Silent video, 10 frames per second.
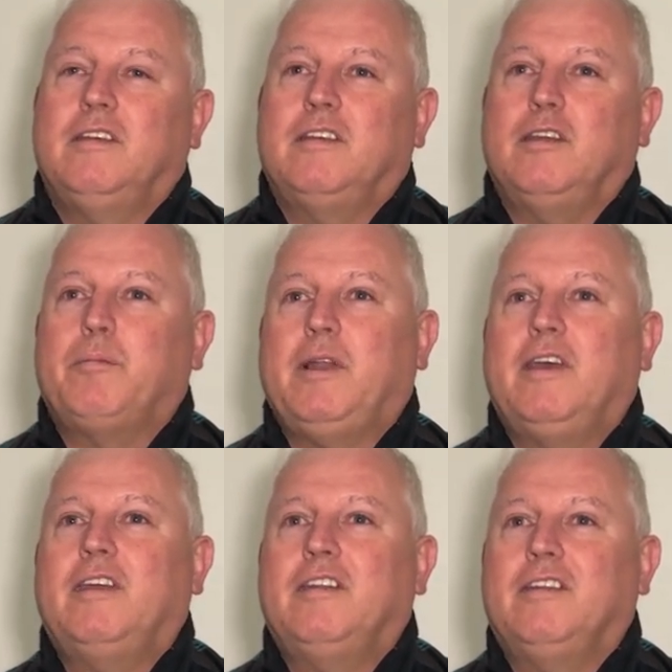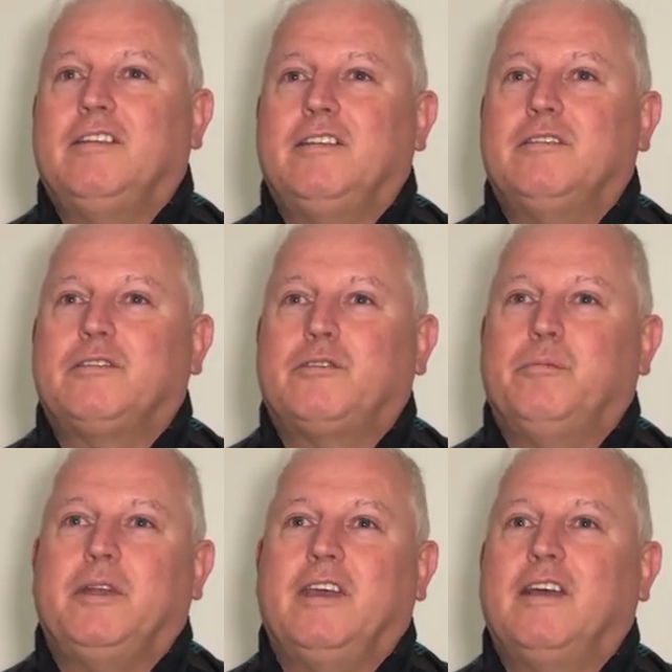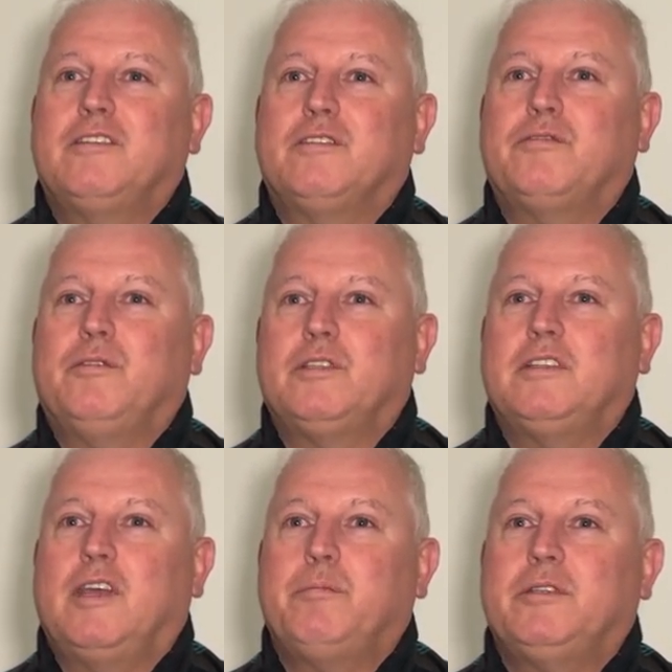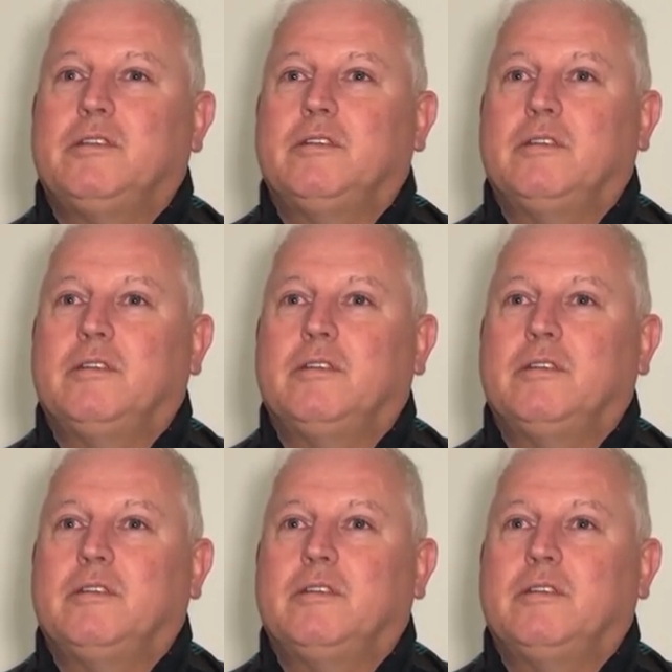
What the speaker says: you're playing in somebody else's footsteps.